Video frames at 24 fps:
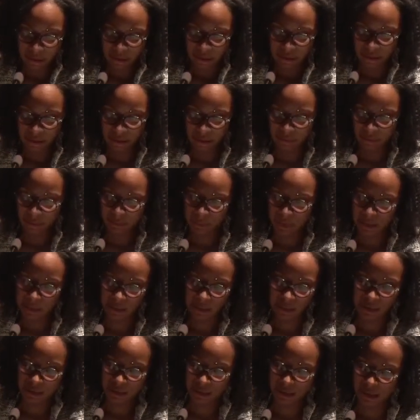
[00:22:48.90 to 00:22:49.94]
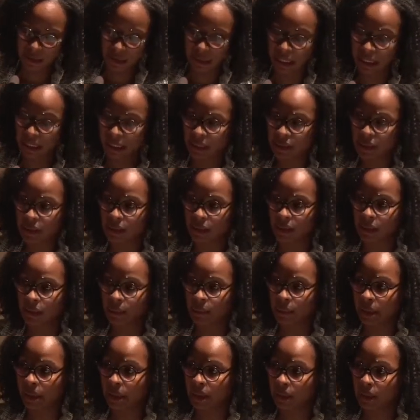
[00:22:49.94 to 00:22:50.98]
Give me tonight to
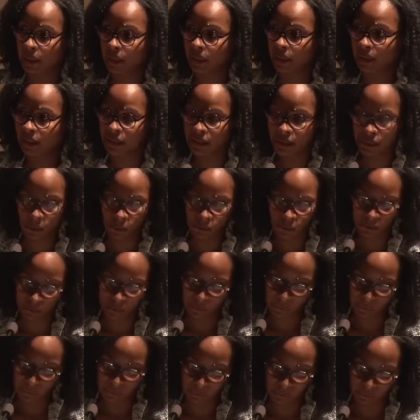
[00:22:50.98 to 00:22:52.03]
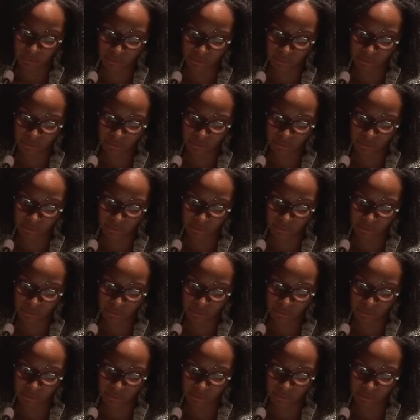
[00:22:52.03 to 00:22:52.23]
be inconsolable,